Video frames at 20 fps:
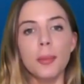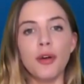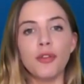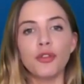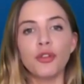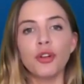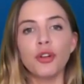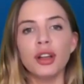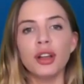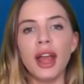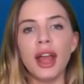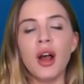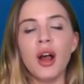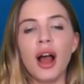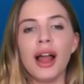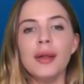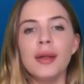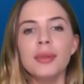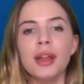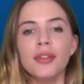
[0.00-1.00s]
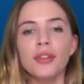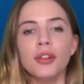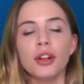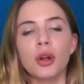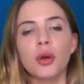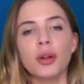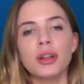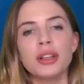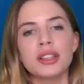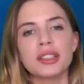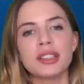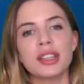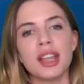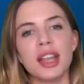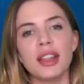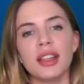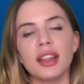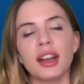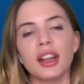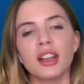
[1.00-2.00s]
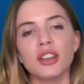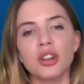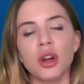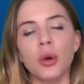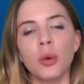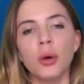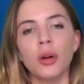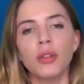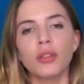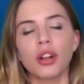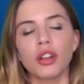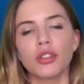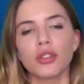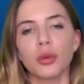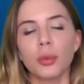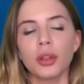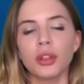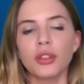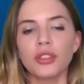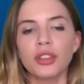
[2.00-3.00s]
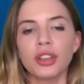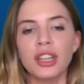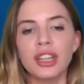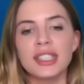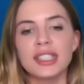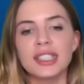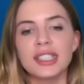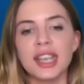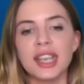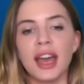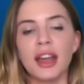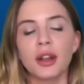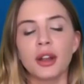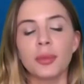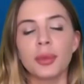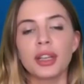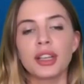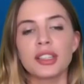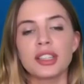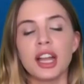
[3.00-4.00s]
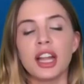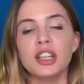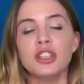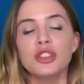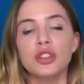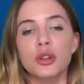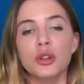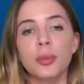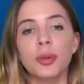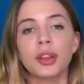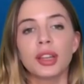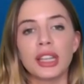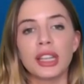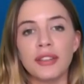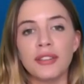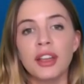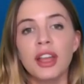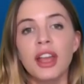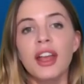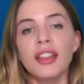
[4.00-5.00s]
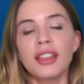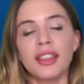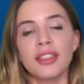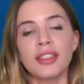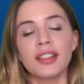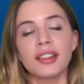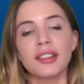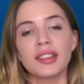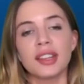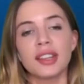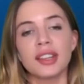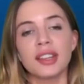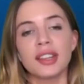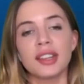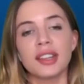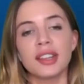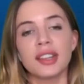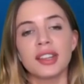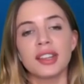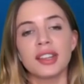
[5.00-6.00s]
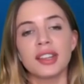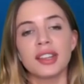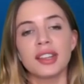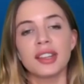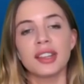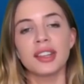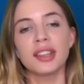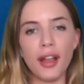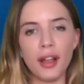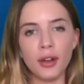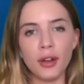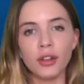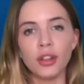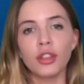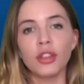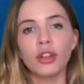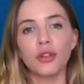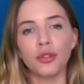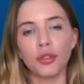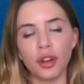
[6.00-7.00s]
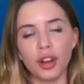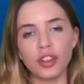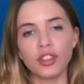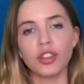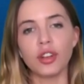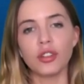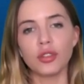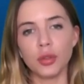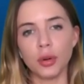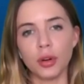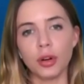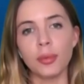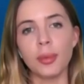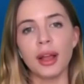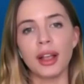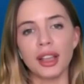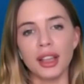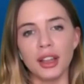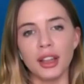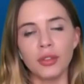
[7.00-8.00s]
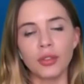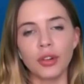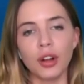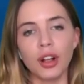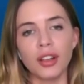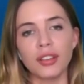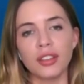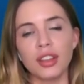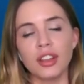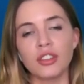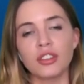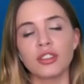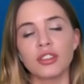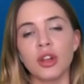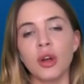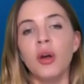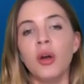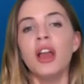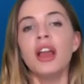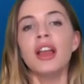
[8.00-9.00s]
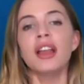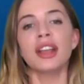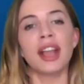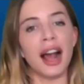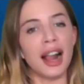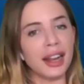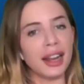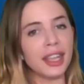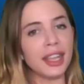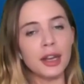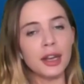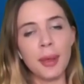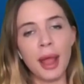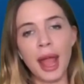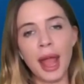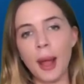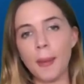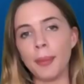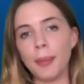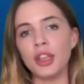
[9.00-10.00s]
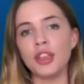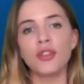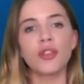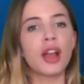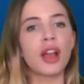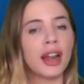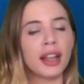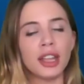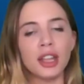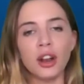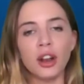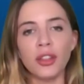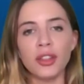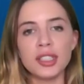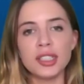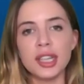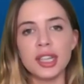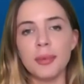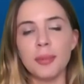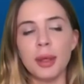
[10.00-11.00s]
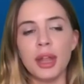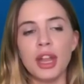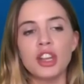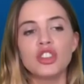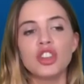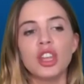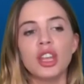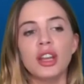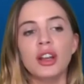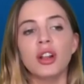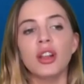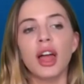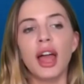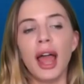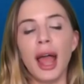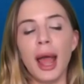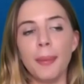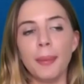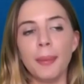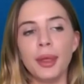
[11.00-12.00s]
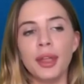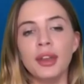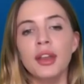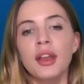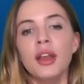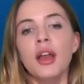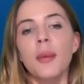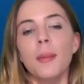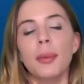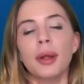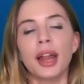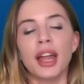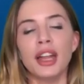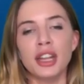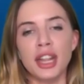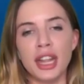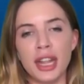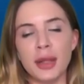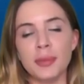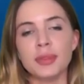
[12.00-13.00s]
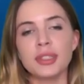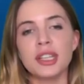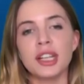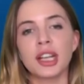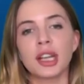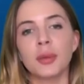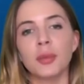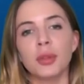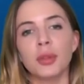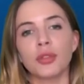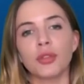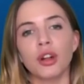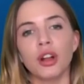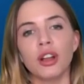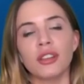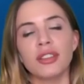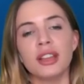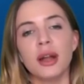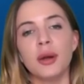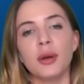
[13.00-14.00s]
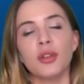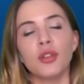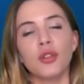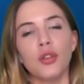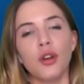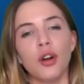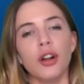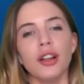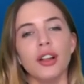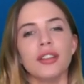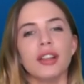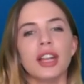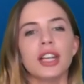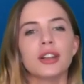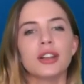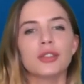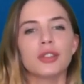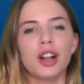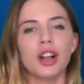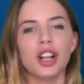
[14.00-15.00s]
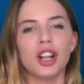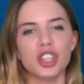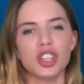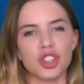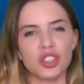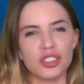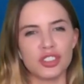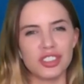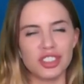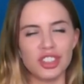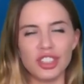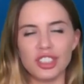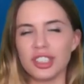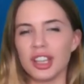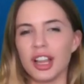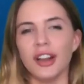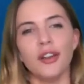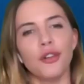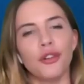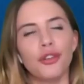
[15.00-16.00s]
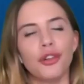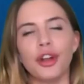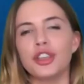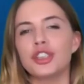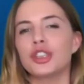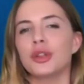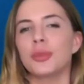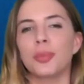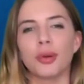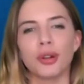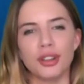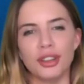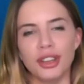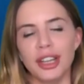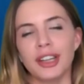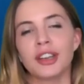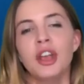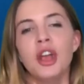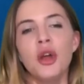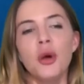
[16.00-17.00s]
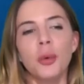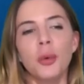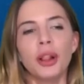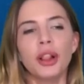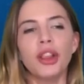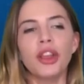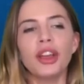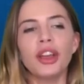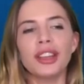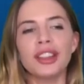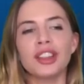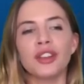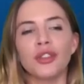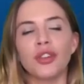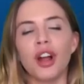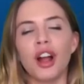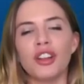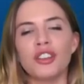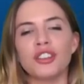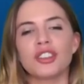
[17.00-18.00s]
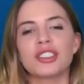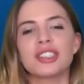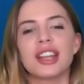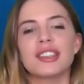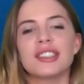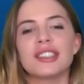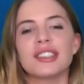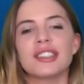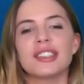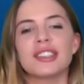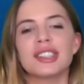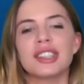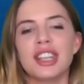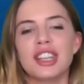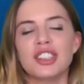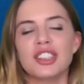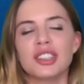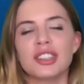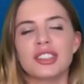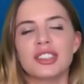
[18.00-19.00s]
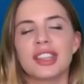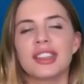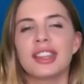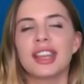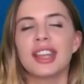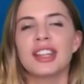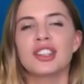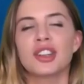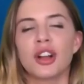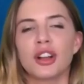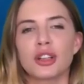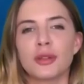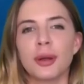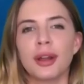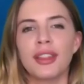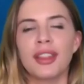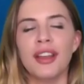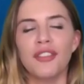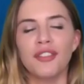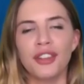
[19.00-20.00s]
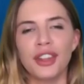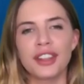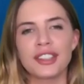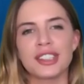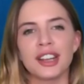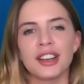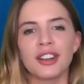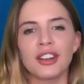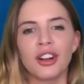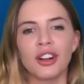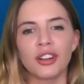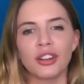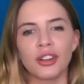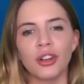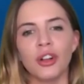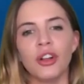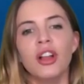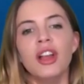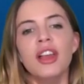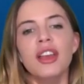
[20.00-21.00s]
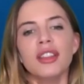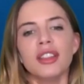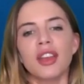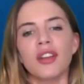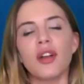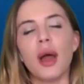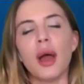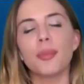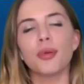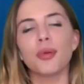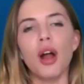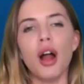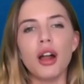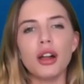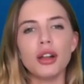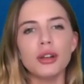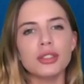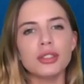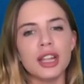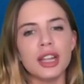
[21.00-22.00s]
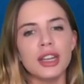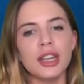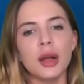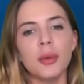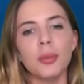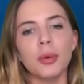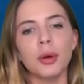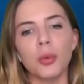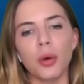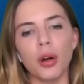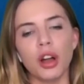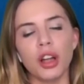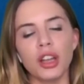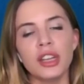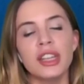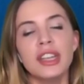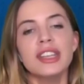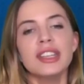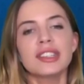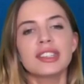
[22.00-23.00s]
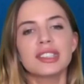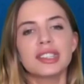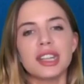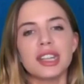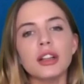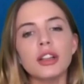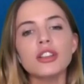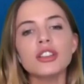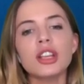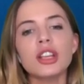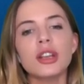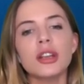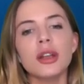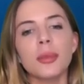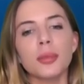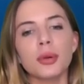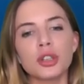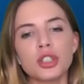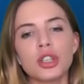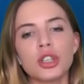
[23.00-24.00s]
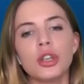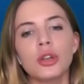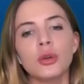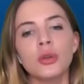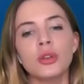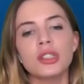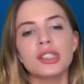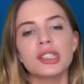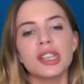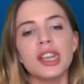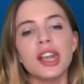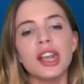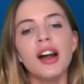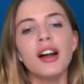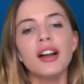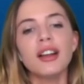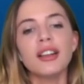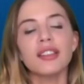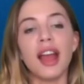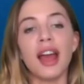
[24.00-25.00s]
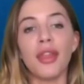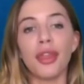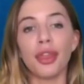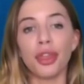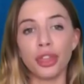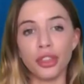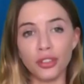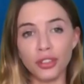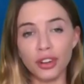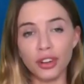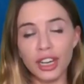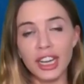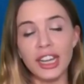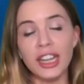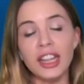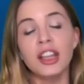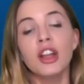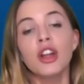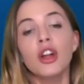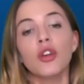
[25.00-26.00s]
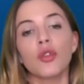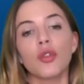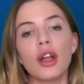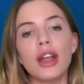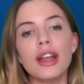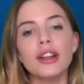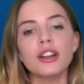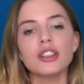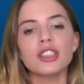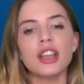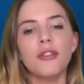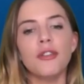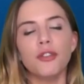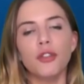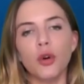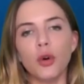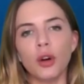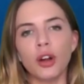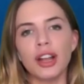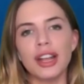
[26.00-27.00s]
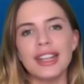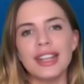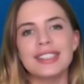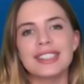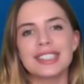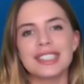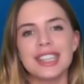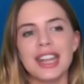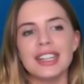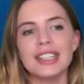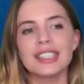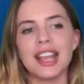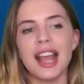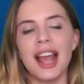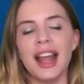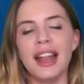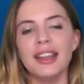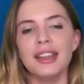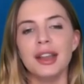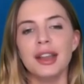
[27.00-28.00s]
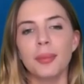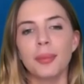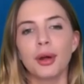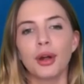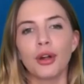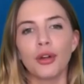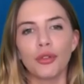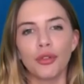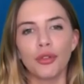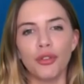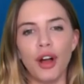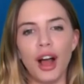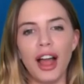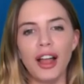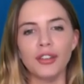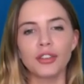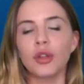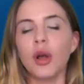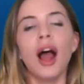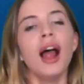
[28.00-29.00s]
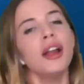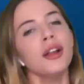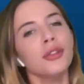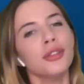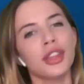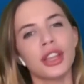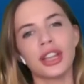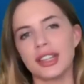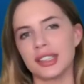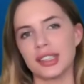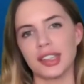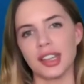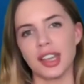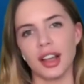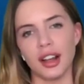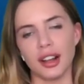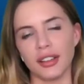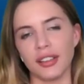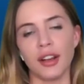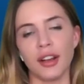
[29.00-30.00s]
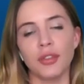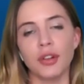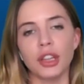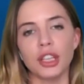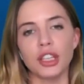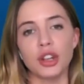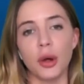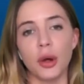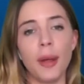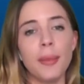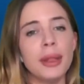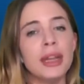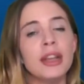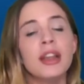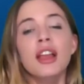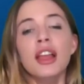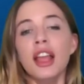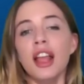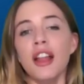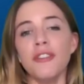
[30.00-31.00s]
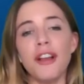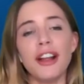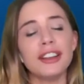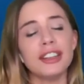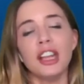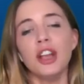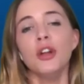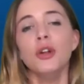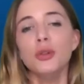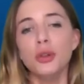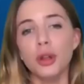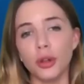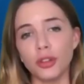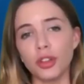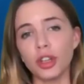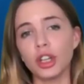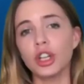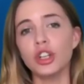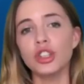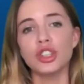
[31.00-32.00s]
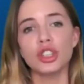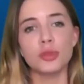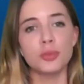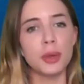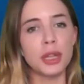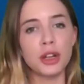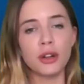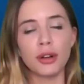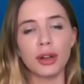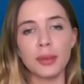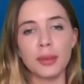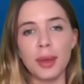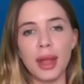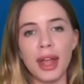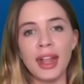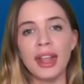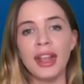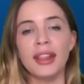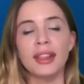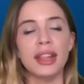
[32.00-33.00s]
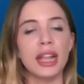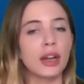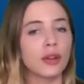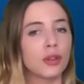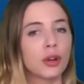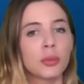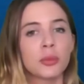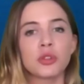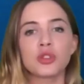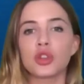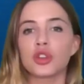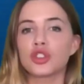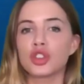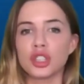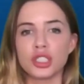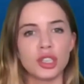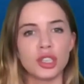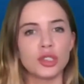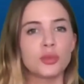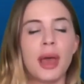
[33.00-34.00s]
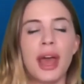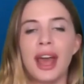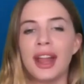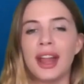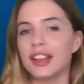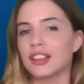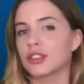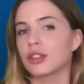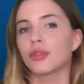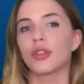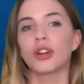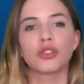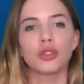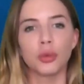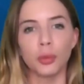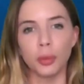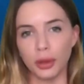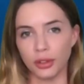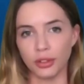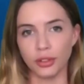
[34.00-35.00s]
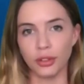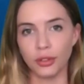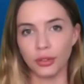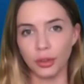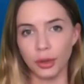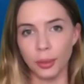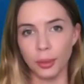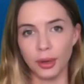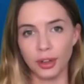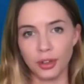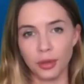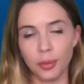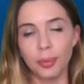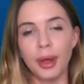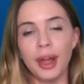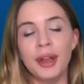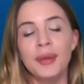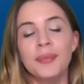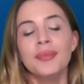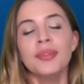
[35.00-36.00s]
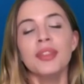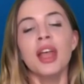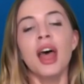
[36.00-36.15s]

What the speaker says: But for now, I'm never going to say that I don't want Russell Wilson in Seattle, because I do believe that the Seahawks have found their franchise quarterback in Russ. And so, got to get him happy. You've got to get on the same page. It'll happen. But I am sticking with Russ. Now, as far as Aaron Rodgers, it's just kind of fun to predict. We look at the Rodgers destinations that they had talked about in that Fansided article. They've got Broncos at number one, Steelers at number two, Seahawks at three, Raiders at four, and Saints at number five. So I don't think it's Seahawks. I really don't. I mean, in fact, who knows? It could just be Green Bay, and their rumors are just as bad as the Russell Wilson rumors. But